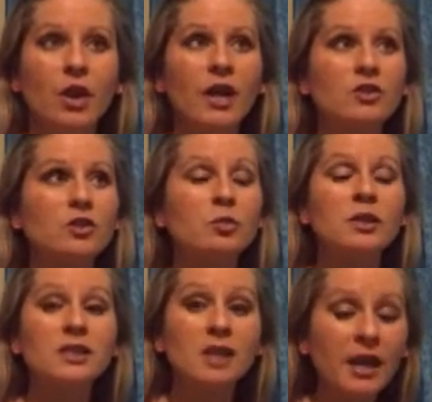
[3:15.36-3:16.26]
Angels,
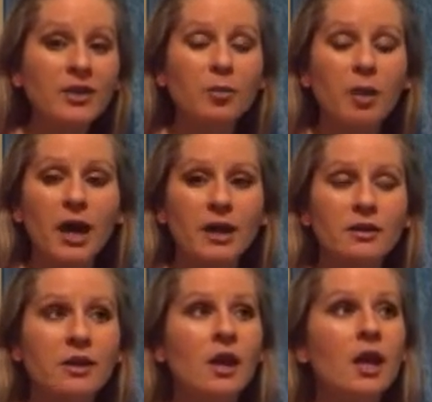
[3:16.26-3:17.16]
please light the
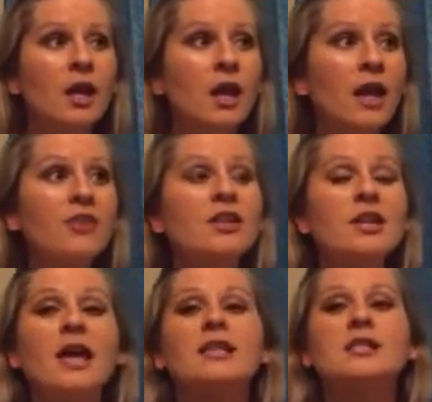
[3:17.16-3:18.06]
path, light the
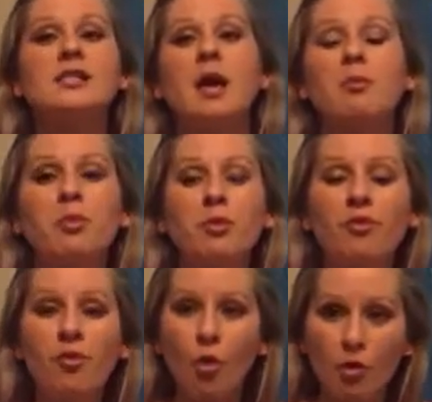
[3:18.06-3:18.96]
next step
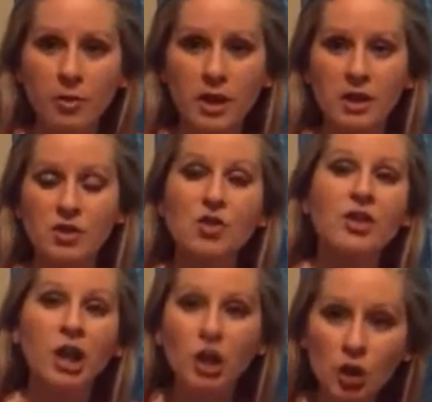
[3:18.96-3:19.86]
for me so
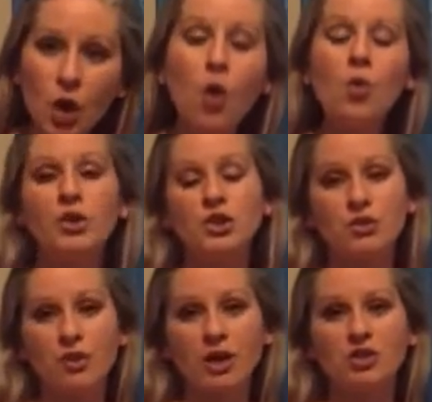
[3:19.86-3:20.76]
that I know which
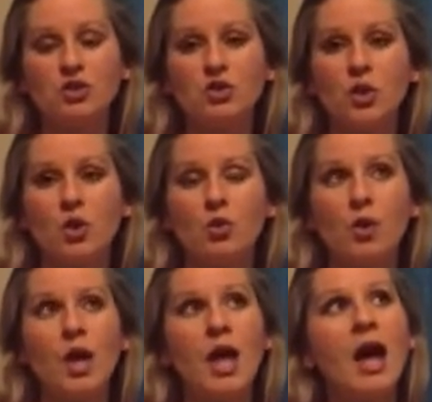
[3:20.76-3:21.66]
direction to go.
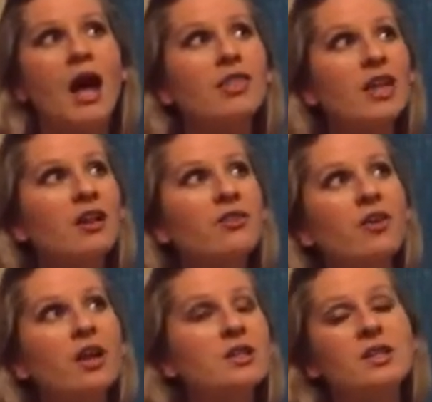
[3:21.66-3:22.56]
And then I
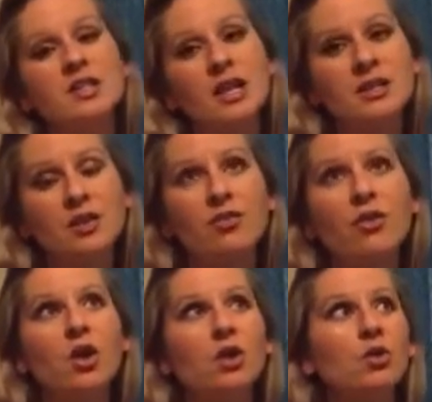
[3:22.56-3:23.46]
find in the days that
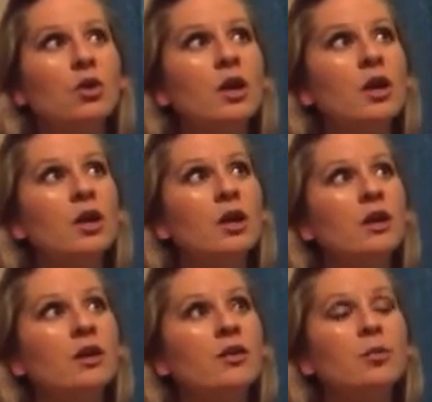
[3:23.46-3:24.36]
follow,
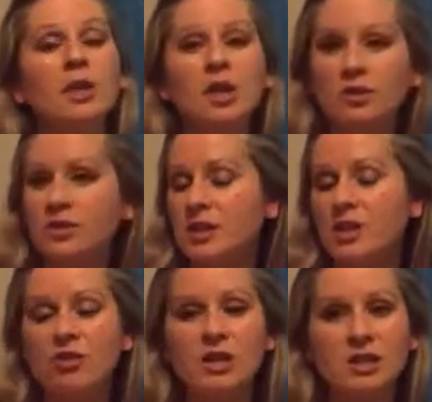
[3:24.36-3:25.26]
there'll be a lot of
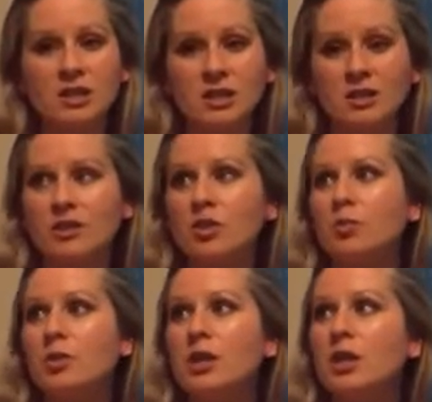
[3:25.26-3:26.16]
synchronicities. There'll
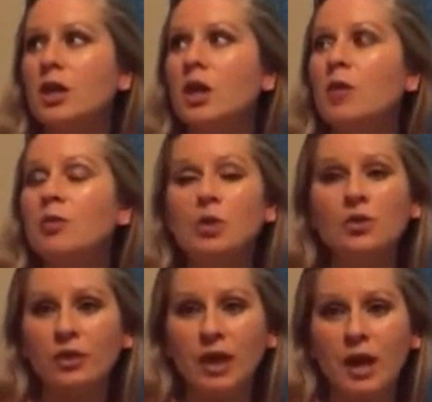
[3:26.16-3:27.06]
be
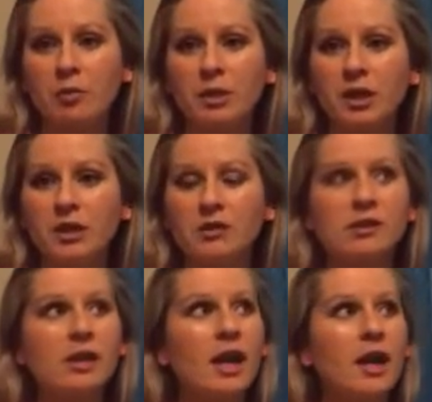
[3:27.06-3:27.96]
beautiful happenings.